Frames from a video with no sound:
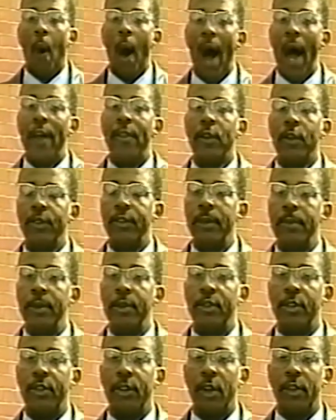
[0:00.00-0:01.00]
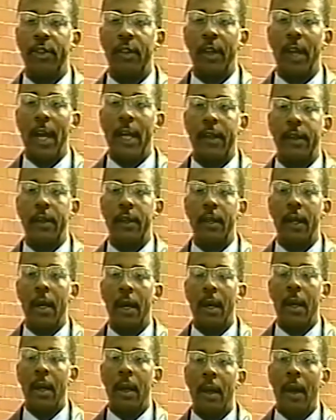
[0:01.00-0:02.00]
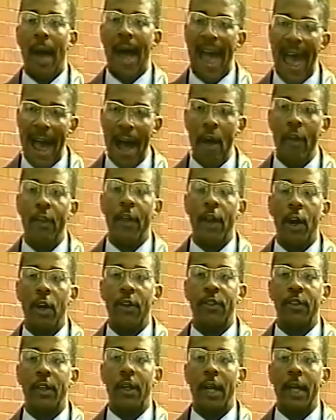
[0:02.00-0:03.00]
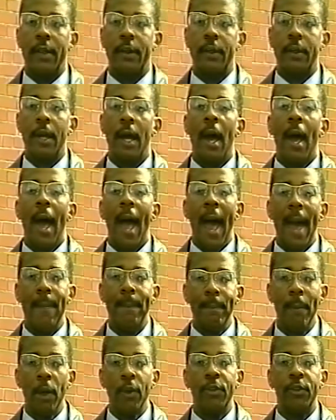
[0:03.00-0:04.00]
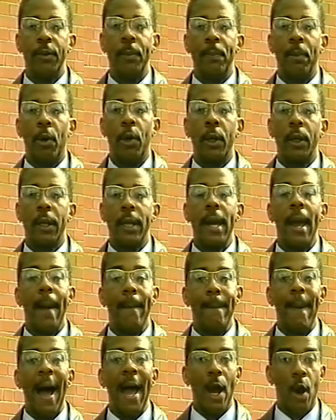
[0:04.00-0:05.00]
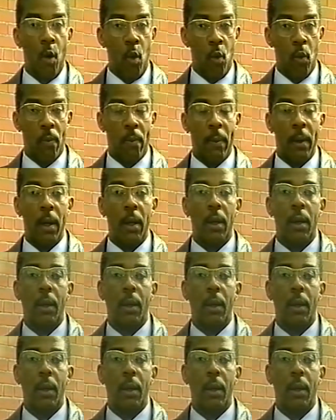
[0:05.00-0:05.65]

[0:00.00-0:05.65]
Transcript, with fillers: why those images are selected, how they are selected, and most importantly, by whom.